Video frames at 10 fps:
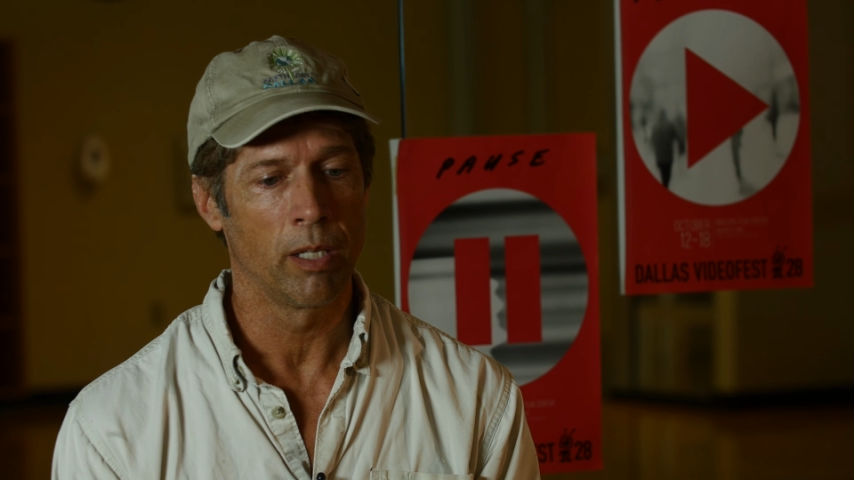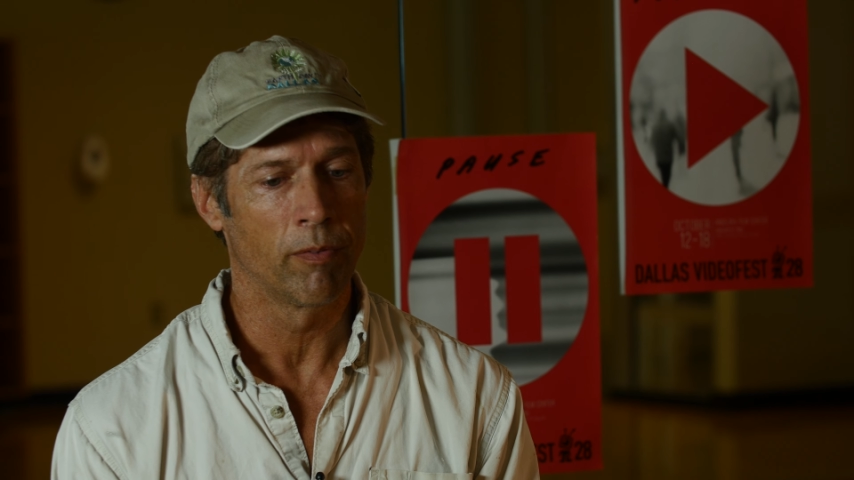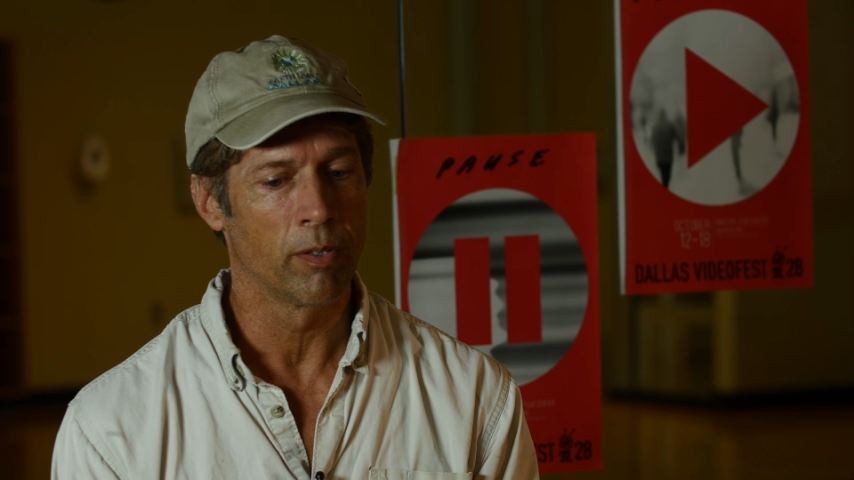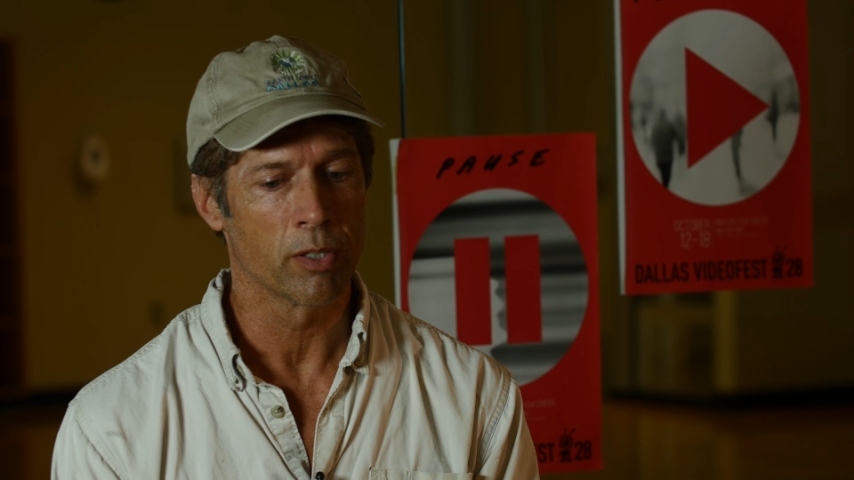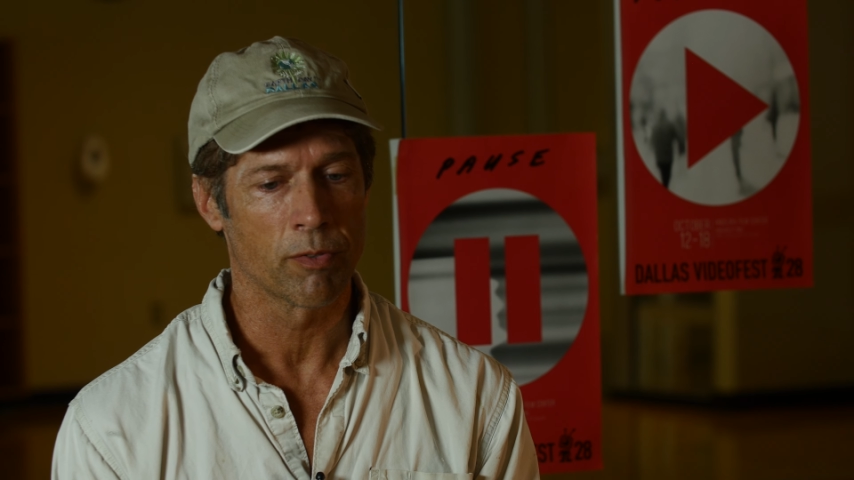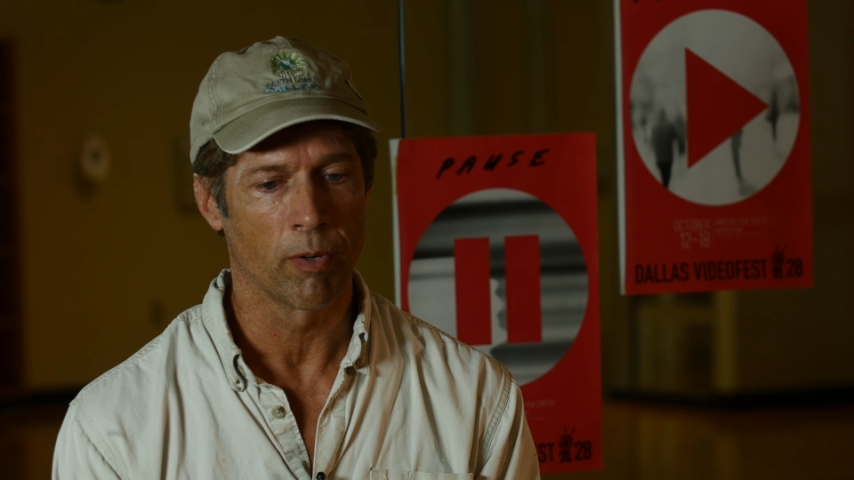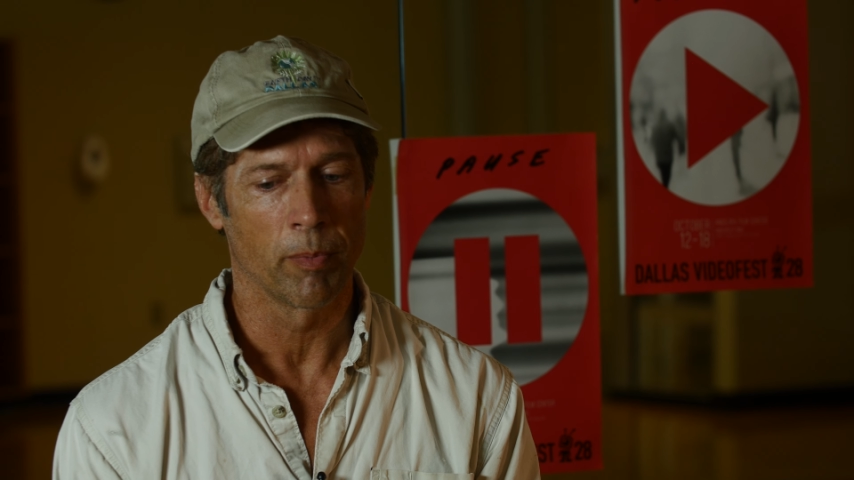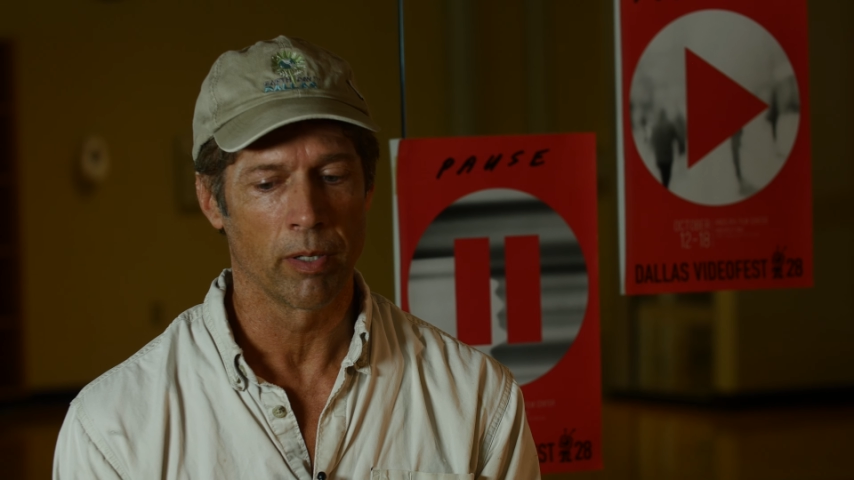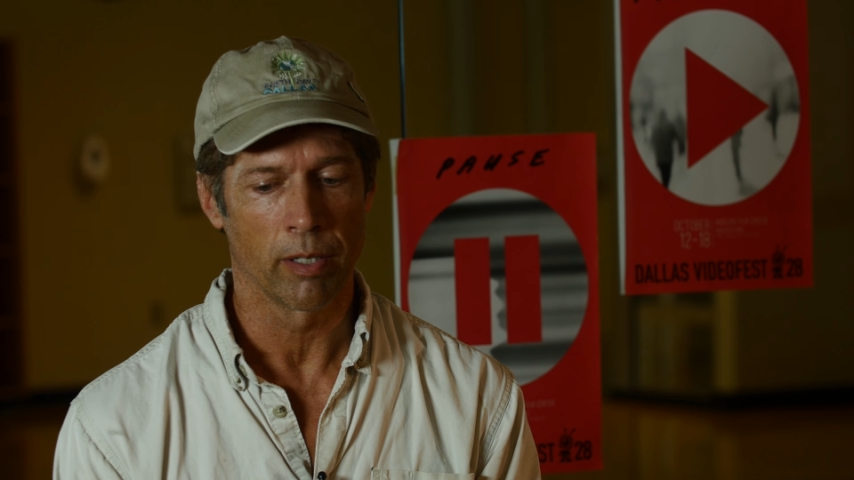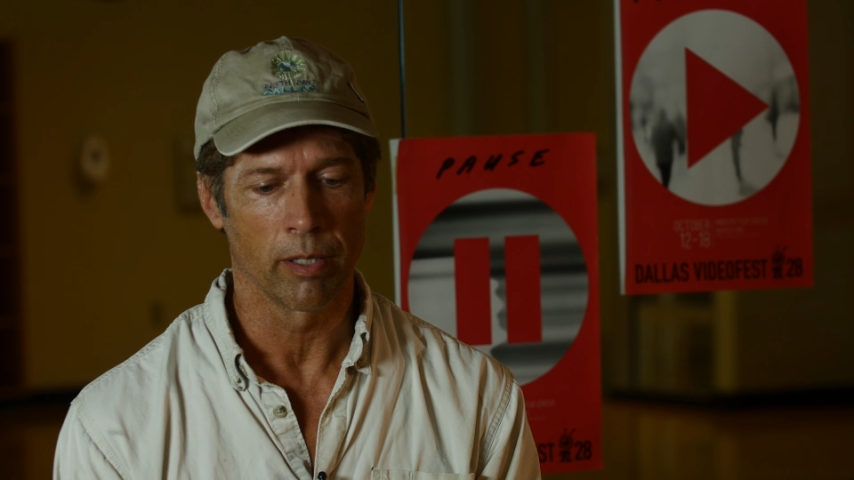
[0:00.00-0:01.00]
even just from
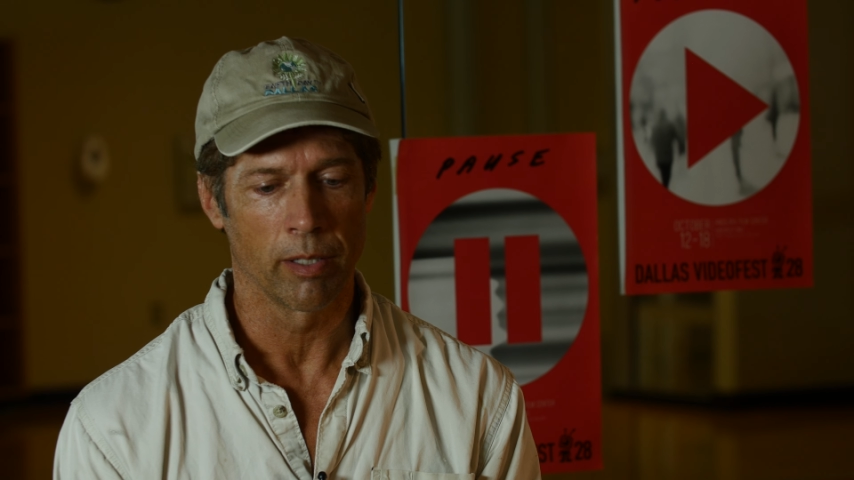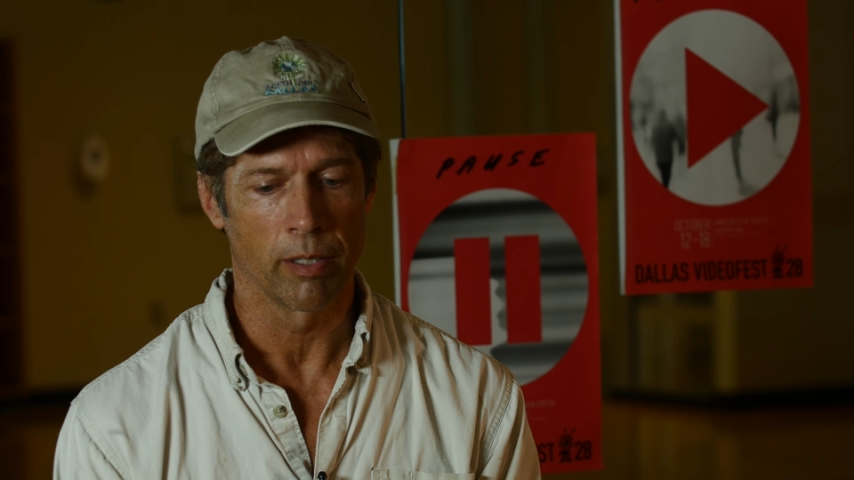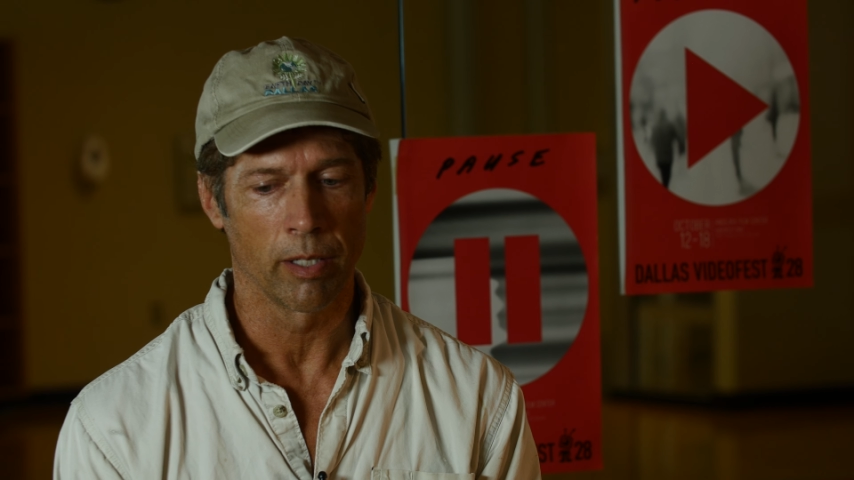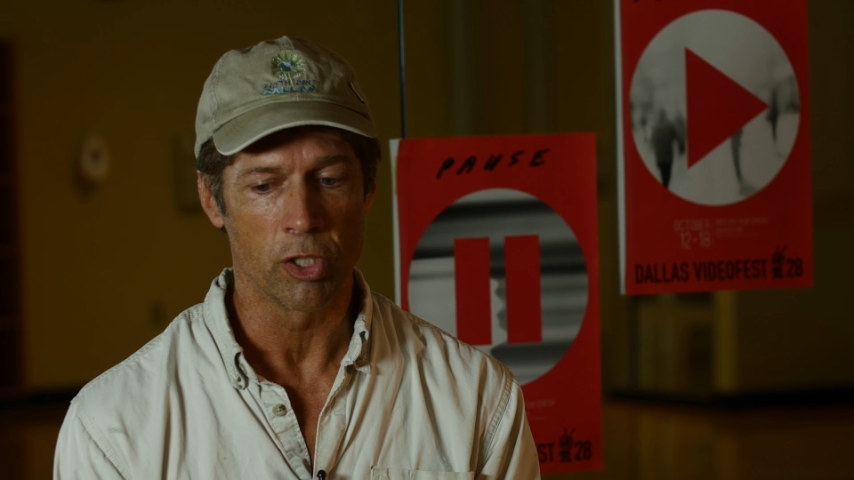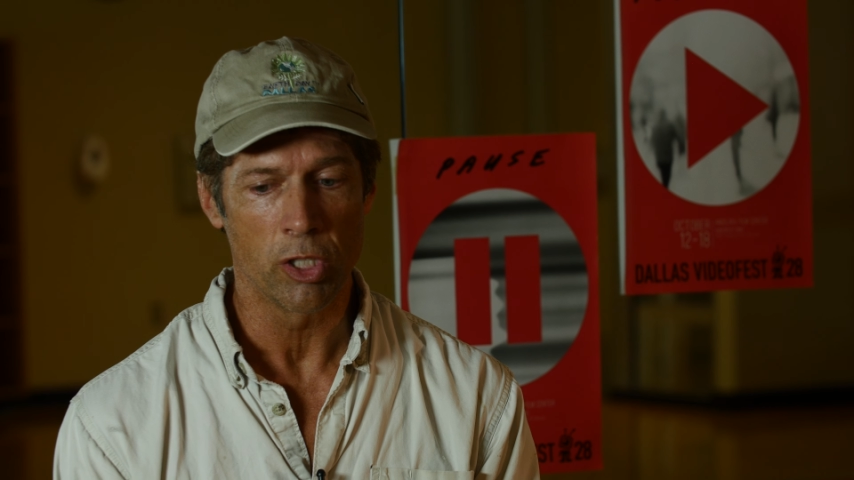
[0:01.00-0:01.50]
a